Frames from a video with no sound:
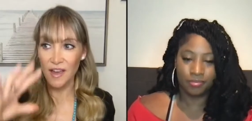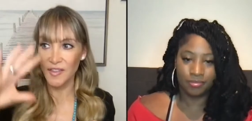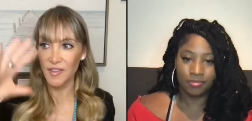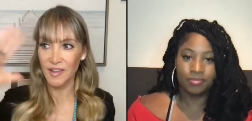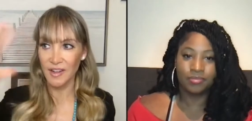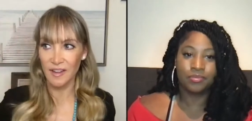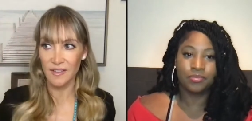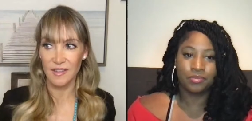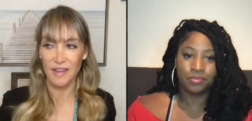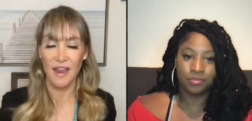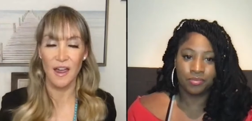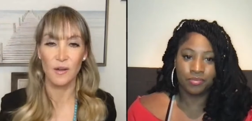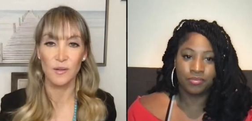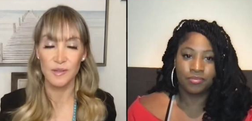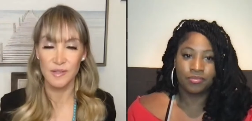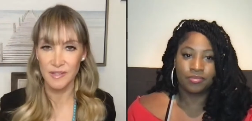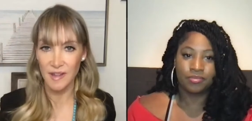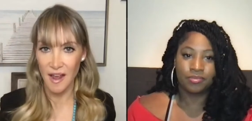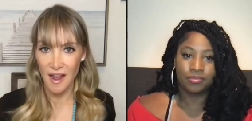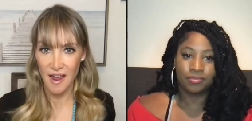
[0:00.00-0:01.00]
Speaker 1: nothing on the
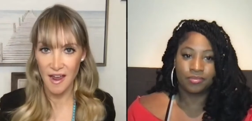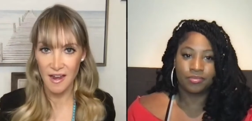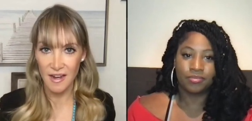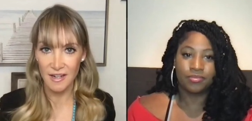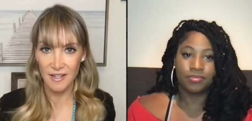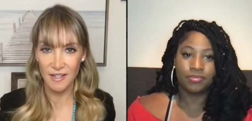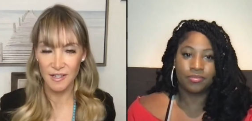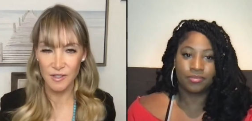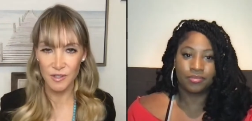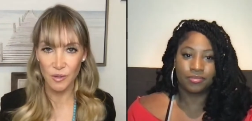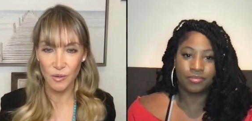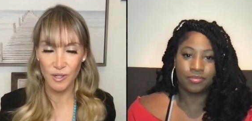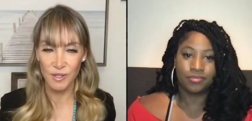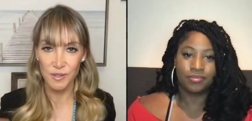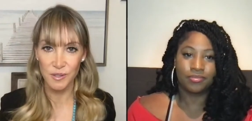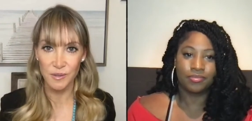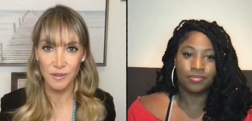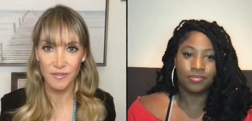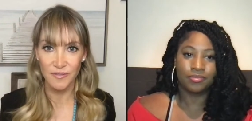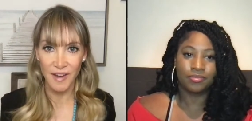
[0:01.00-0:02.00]
outside is going
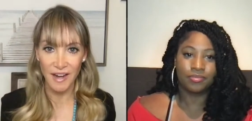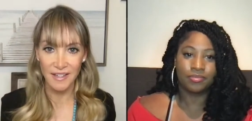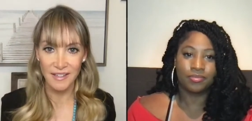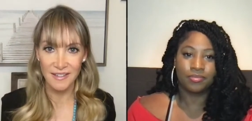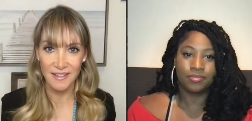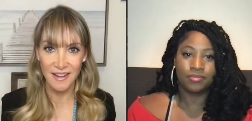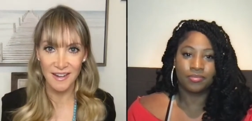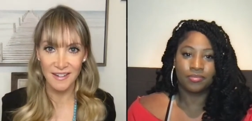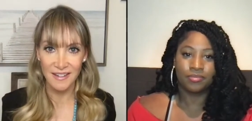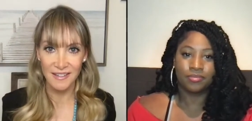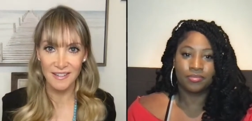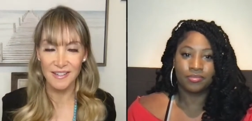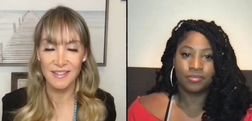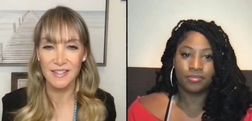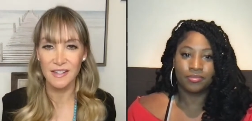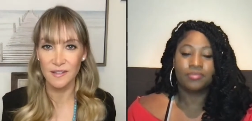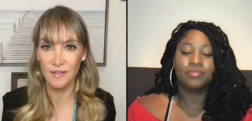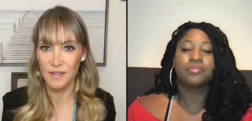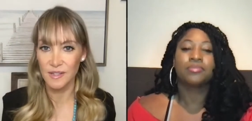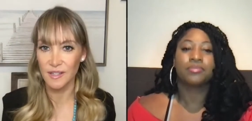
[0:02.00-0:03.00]
to affect that and it
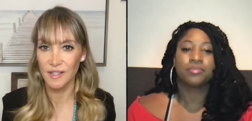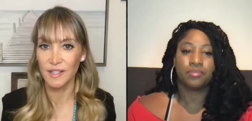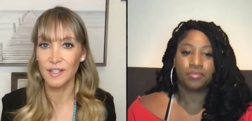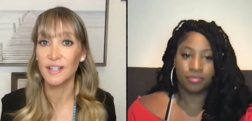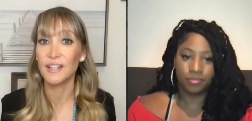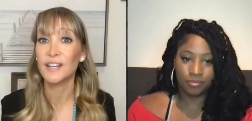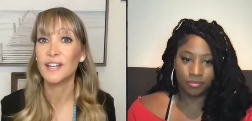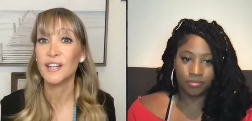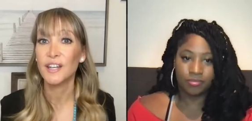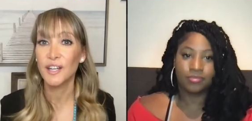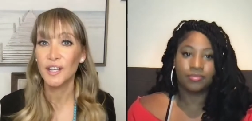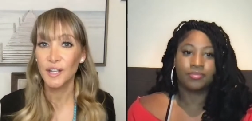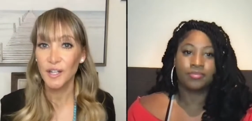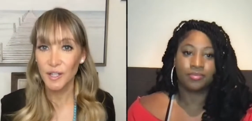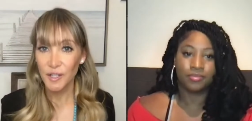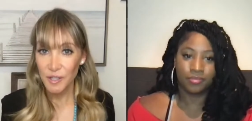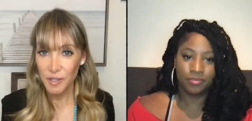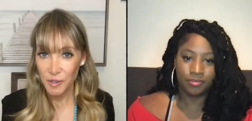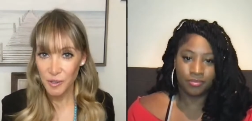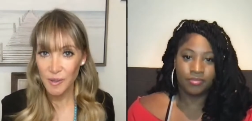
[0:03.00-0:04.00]
sounds like
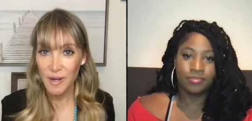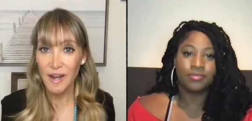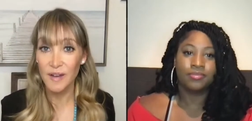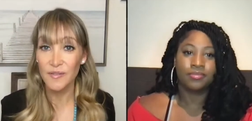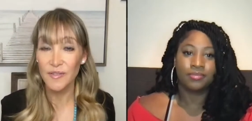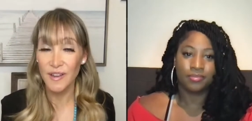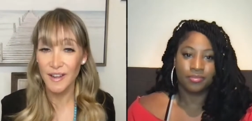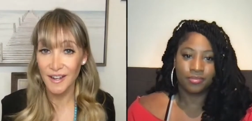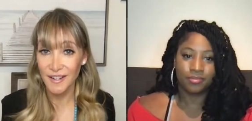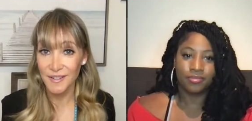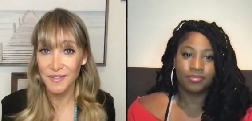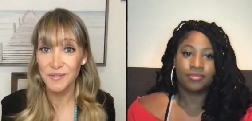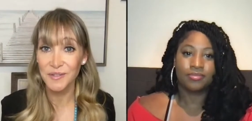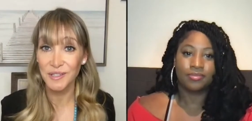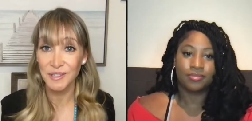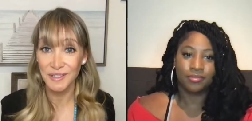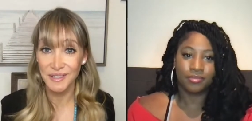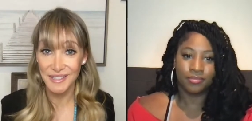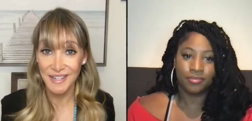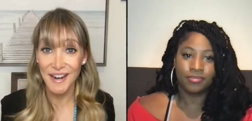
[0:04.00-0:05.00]
you have that
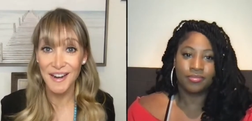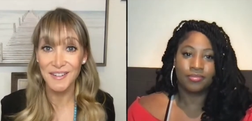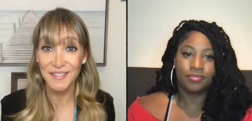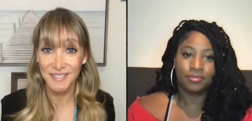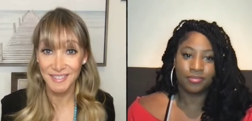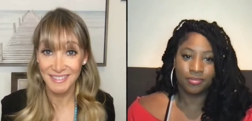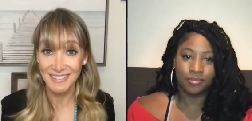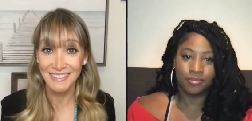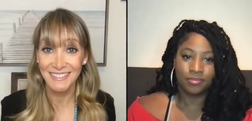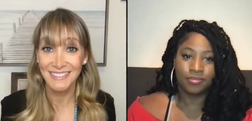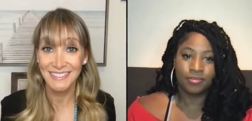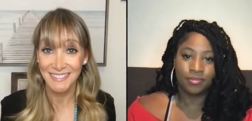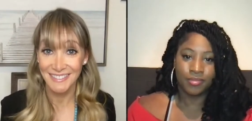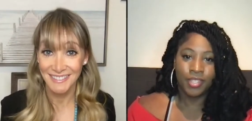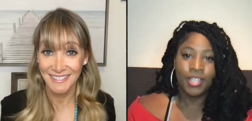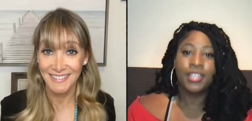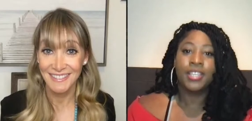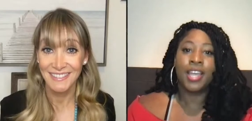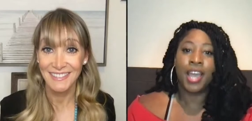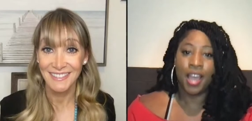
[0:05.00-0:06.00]
really down.
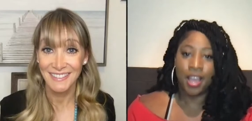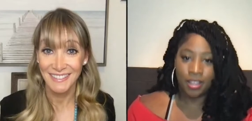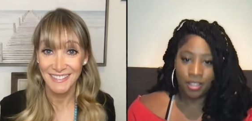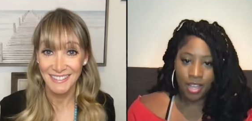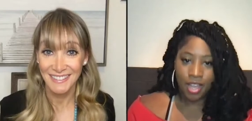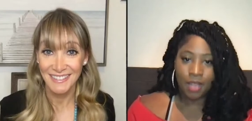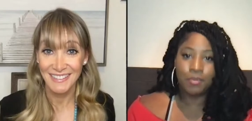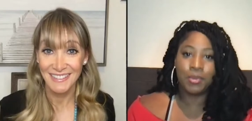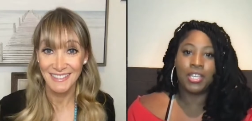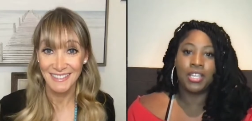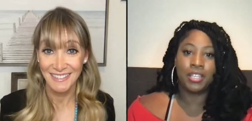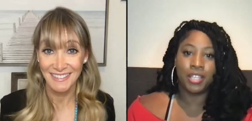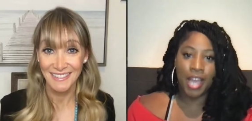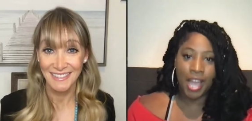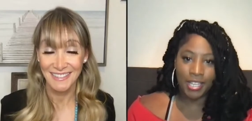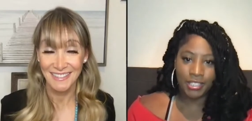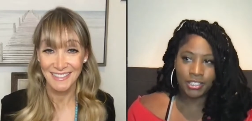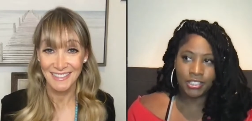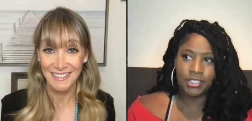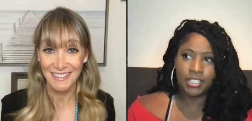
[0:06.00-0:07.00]
Speaker 2: Yeah, I mean,
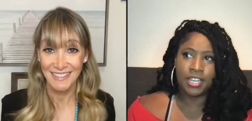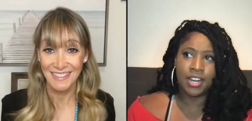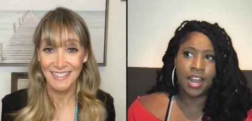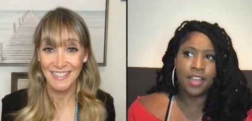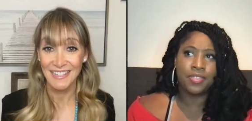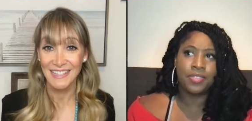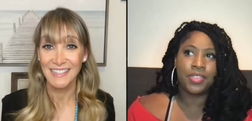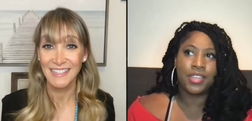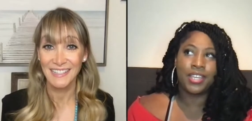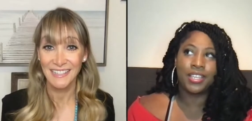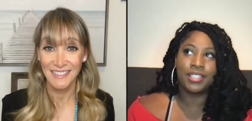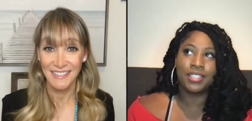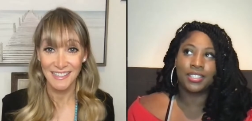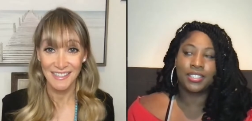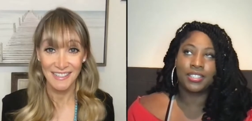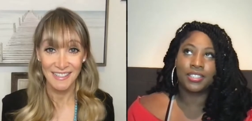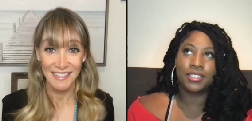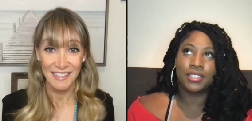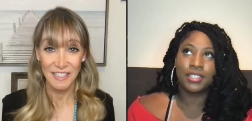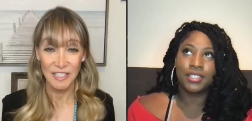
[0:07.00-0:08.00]
last year I think
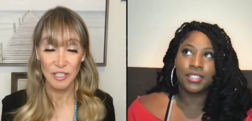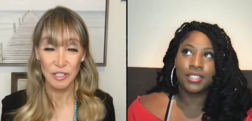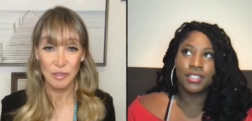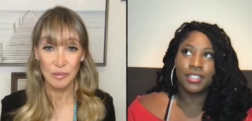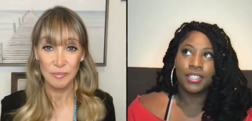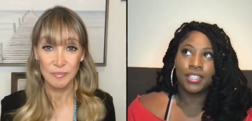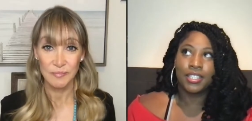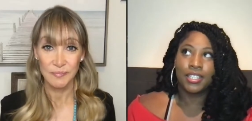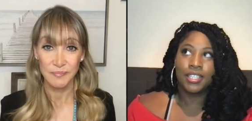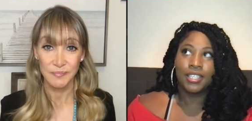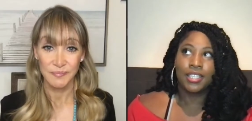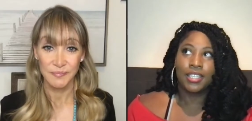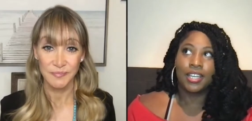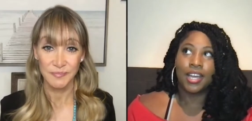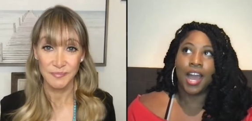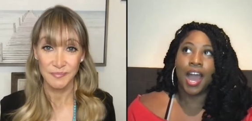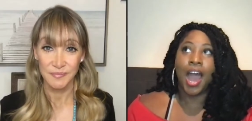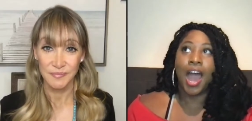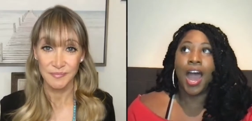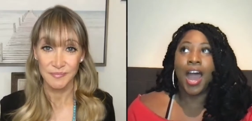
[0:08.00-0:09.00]

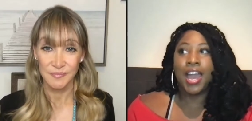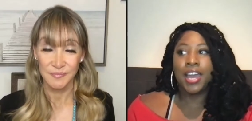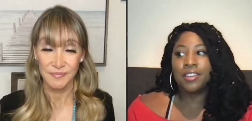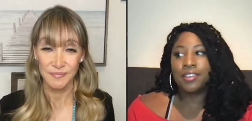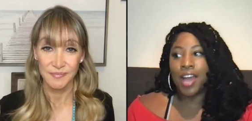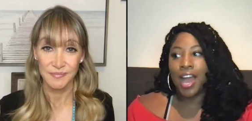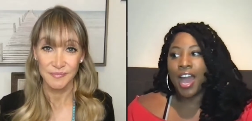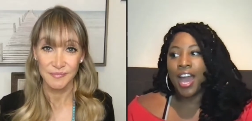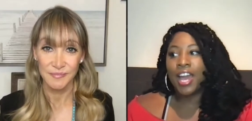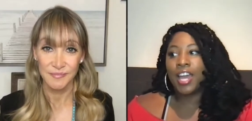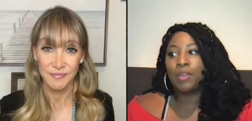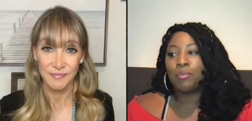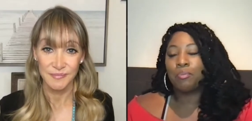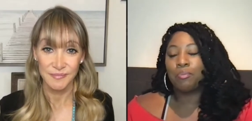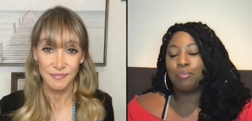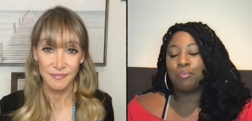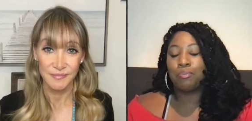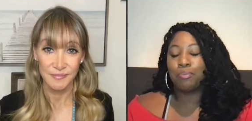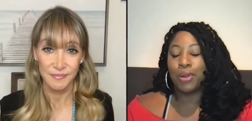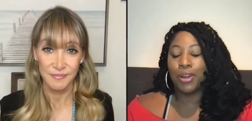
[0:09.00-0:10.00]
I I
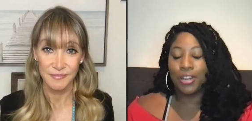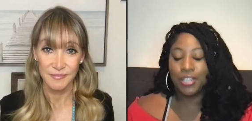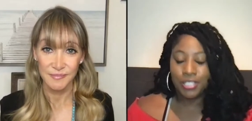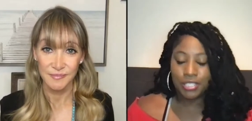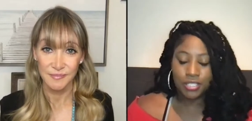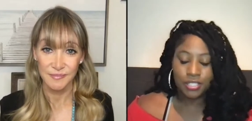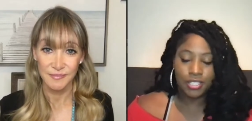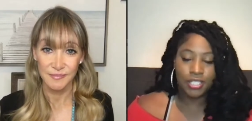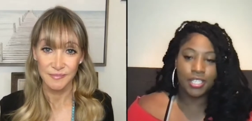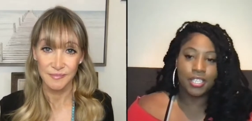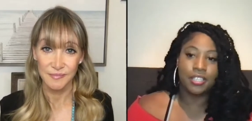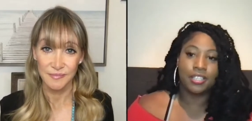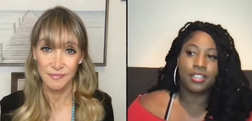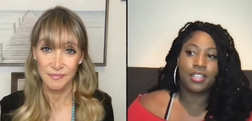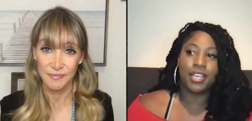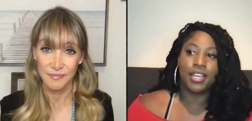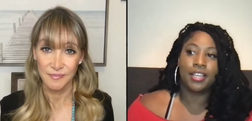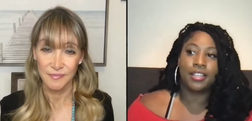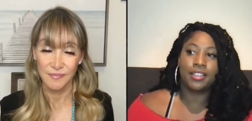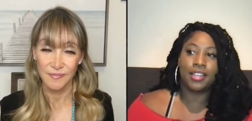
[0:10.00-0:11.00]
personally
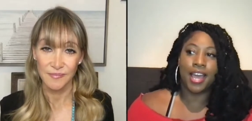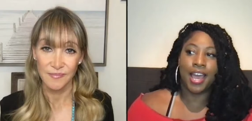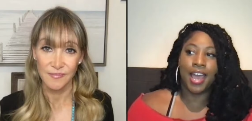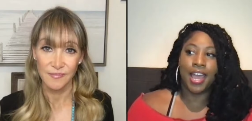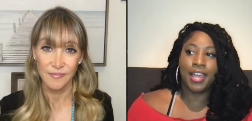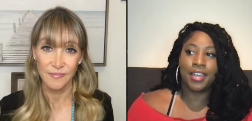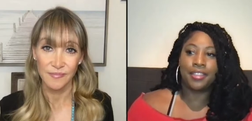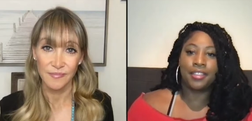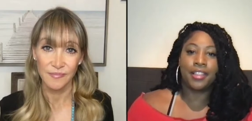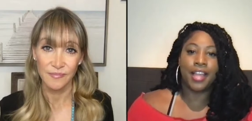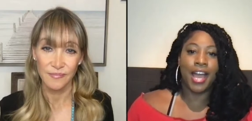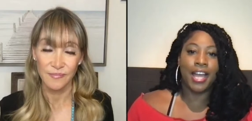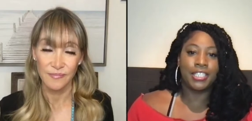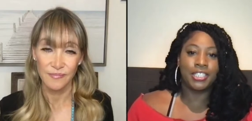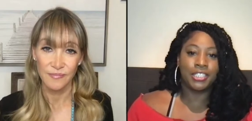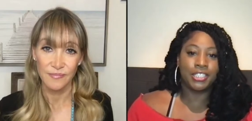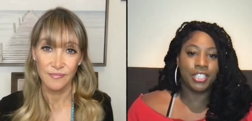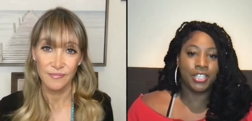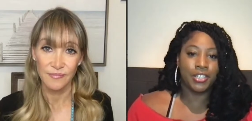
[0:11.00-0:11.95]
think that if last